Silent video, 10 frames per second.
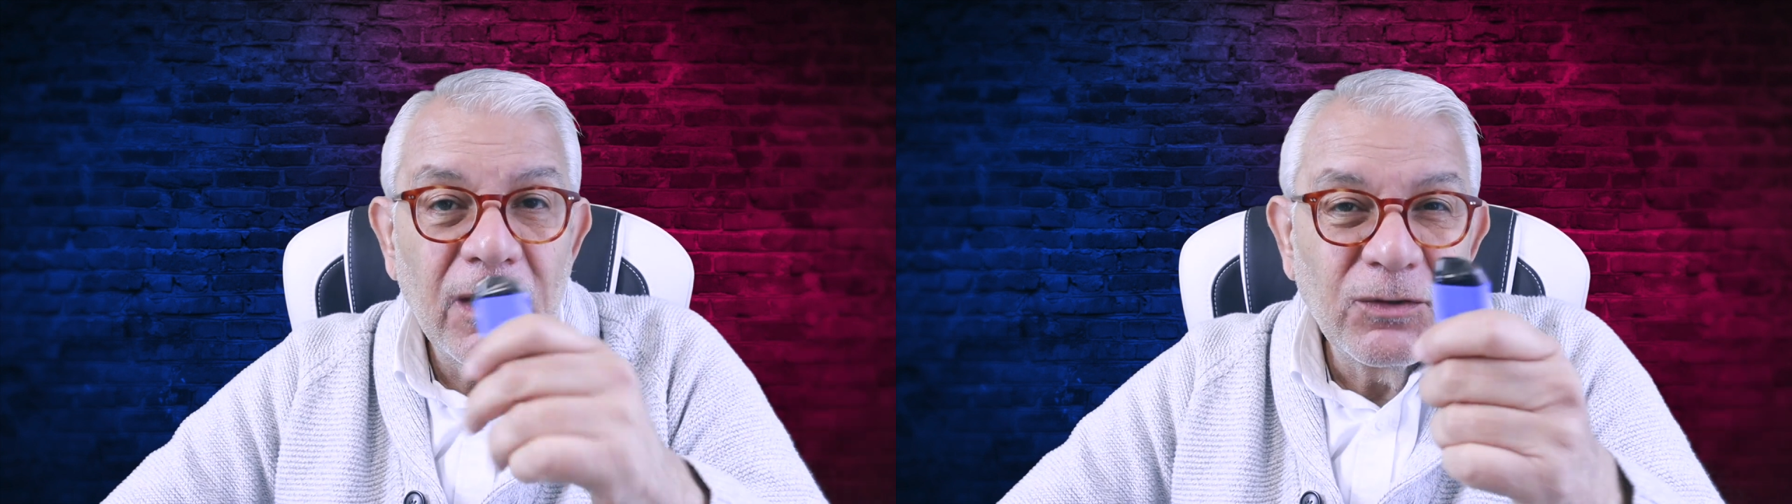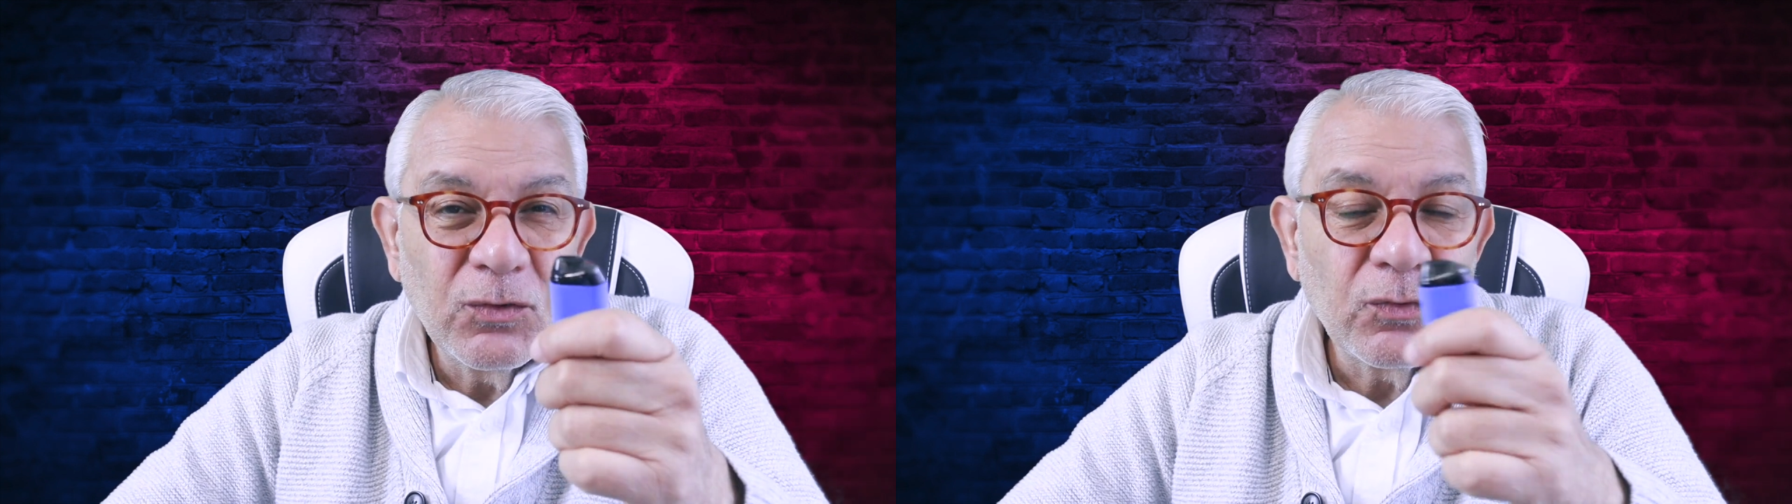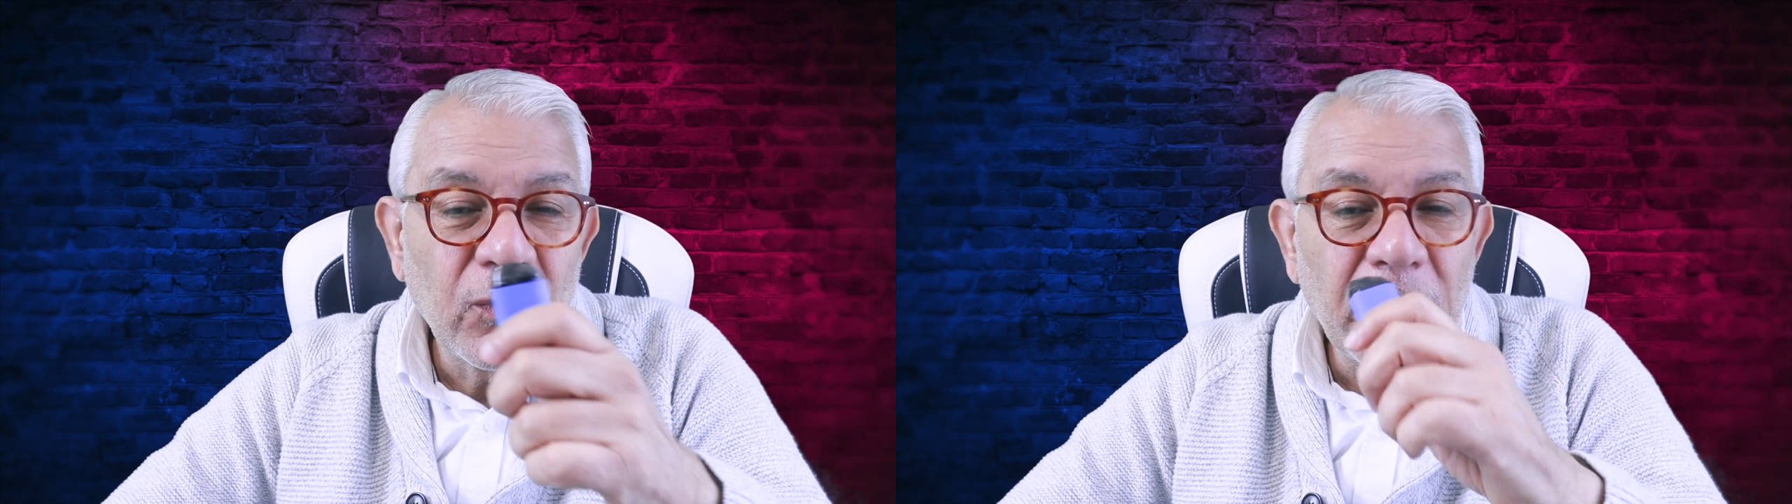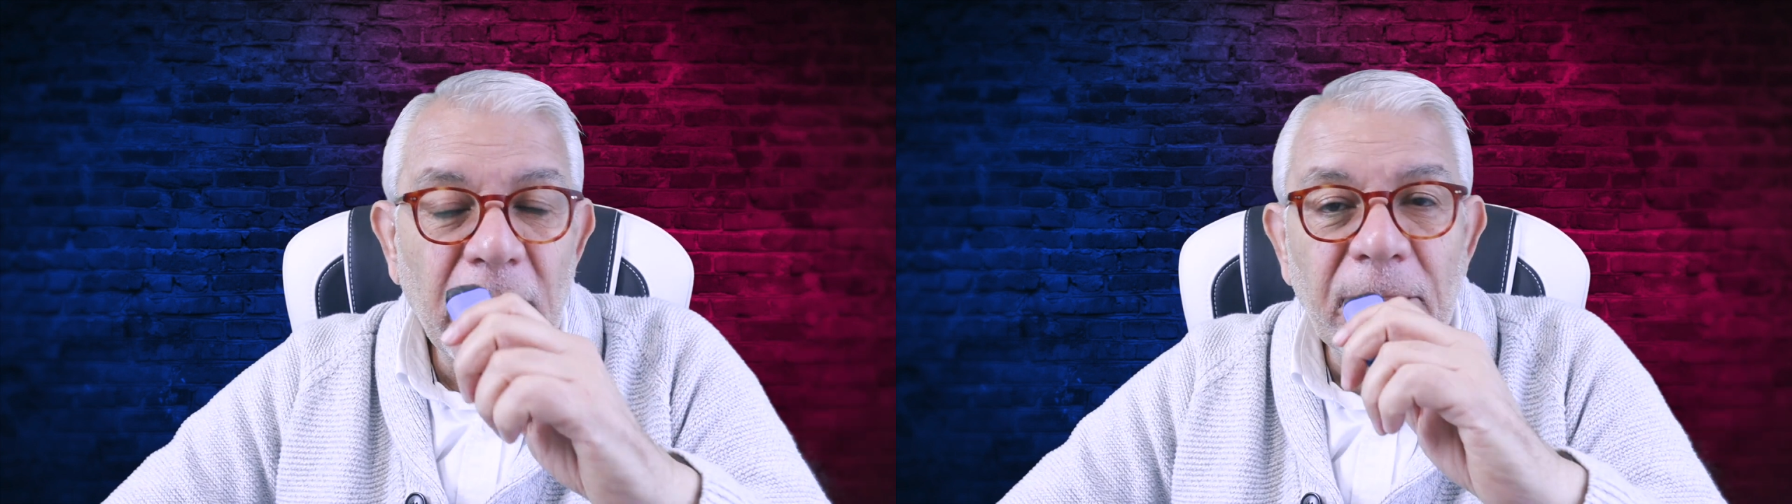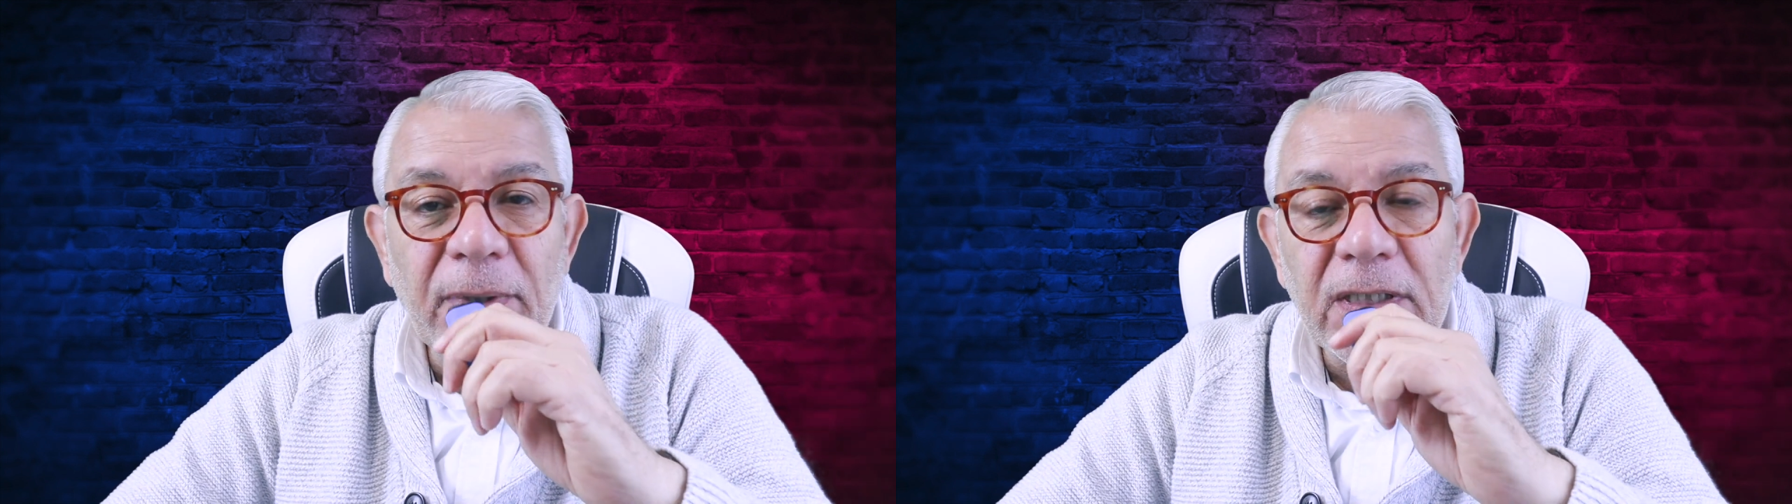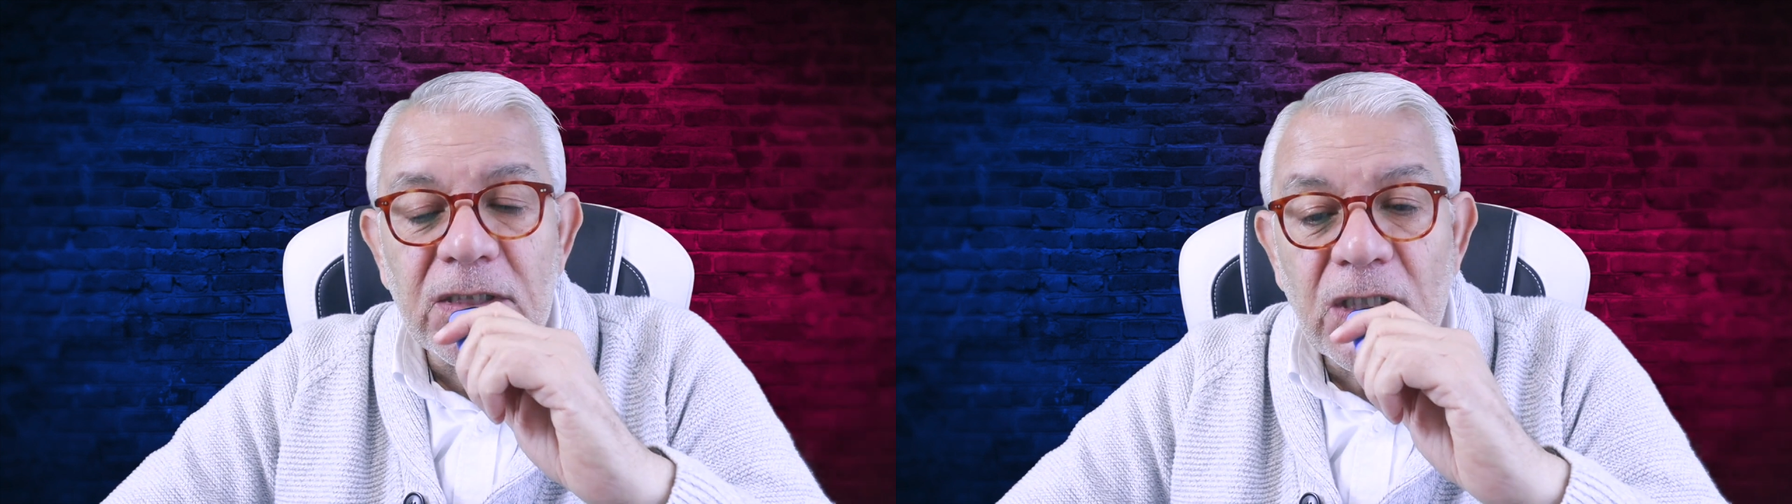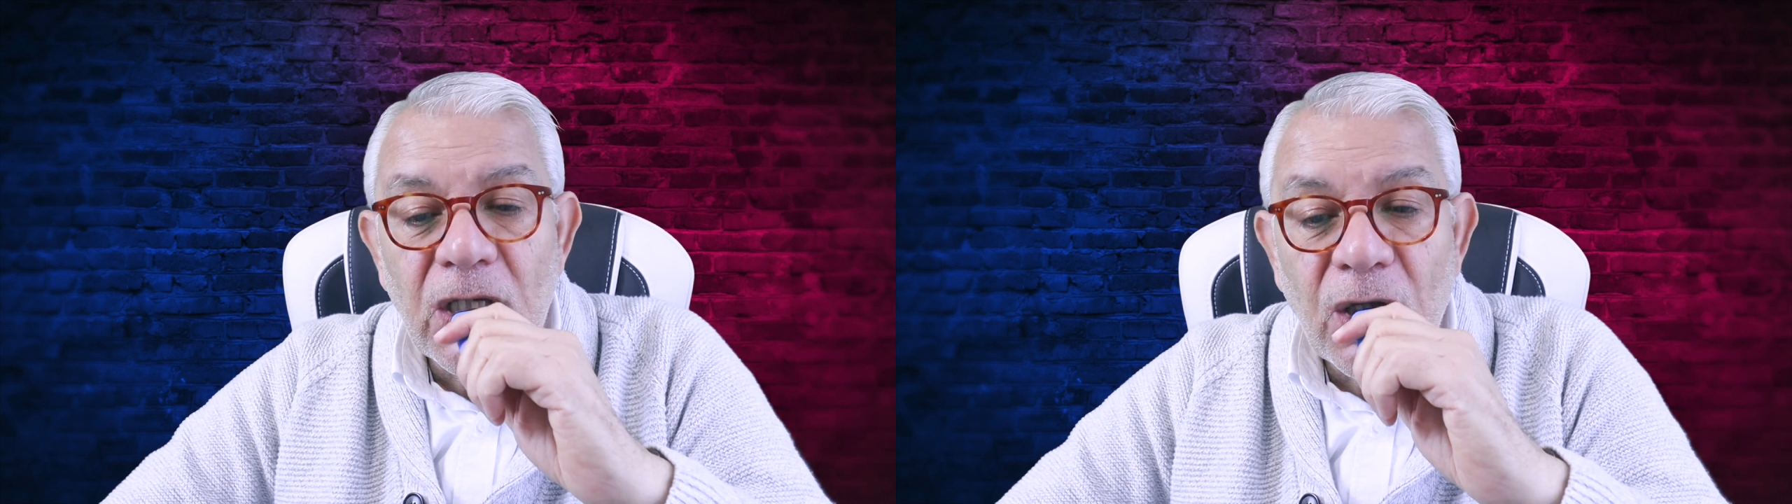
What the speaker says: due to the bypass.